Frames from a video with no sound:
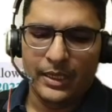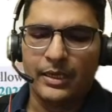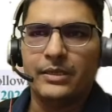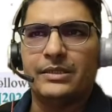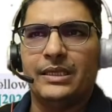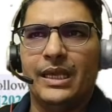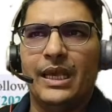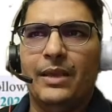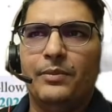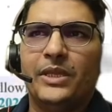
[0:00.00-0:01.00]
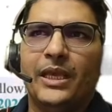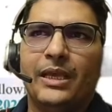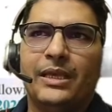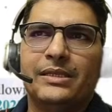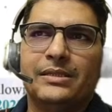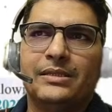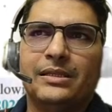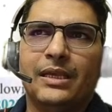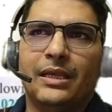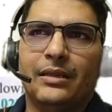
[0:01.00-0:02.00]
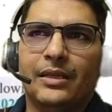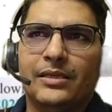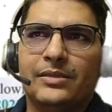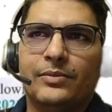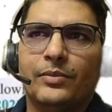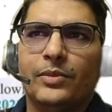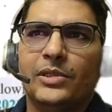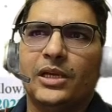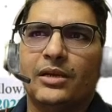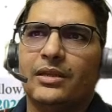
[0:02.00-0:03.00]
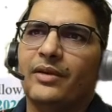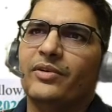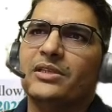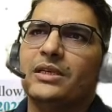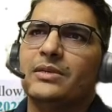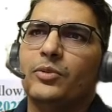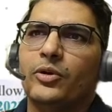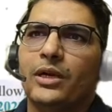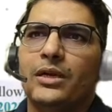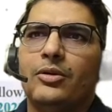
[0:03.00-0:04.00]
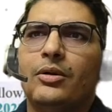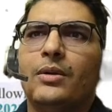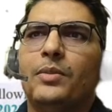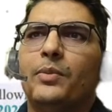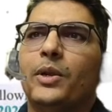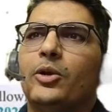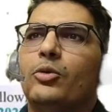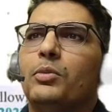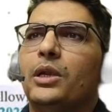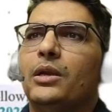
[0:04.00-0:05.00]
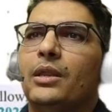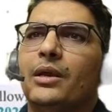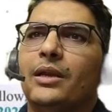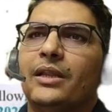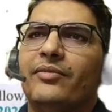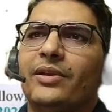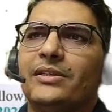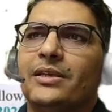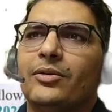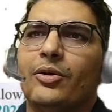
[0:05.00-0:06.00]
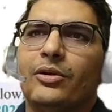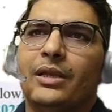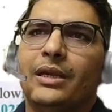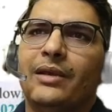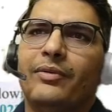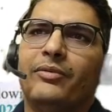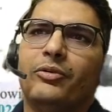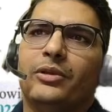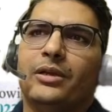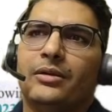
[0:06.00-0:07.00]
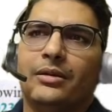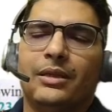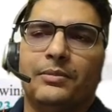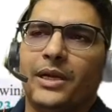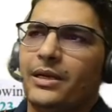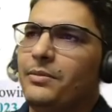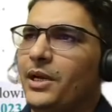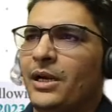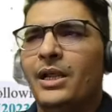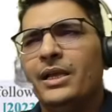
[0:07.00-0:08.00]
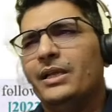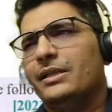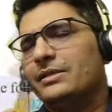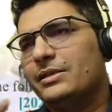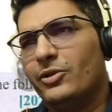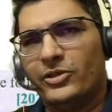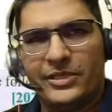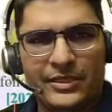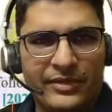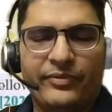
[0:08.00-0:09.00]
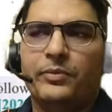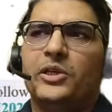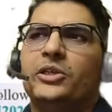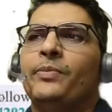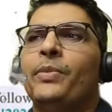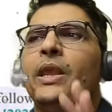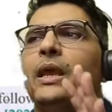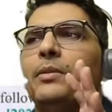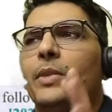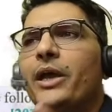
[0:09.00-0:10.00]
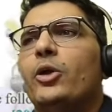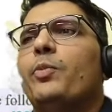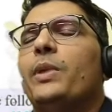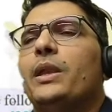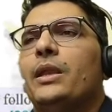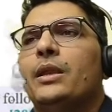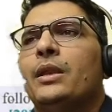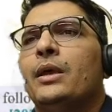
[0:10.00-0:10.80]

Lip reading: Same thing is in this Jagrati Avasthi's book, right? Prepare to meet their death facing north, and never would they turn their back in battle. This is nonsense information. In my opinion,